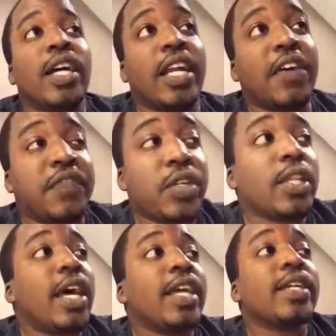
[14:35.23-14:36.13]
and I feel
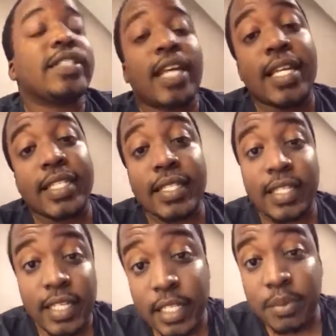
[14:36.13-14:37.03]
like changes
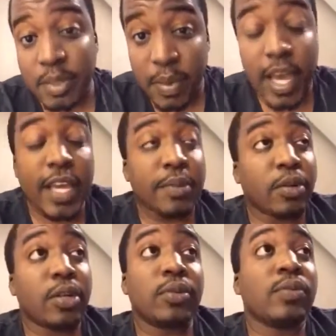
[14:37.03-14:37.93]
need to be made,
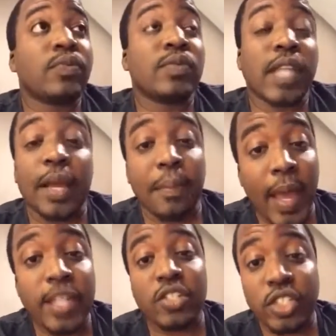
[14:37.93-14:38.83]
bro. Like,
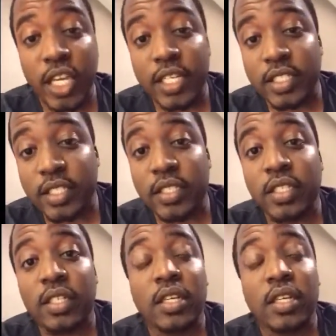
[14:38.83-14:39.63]
major changes.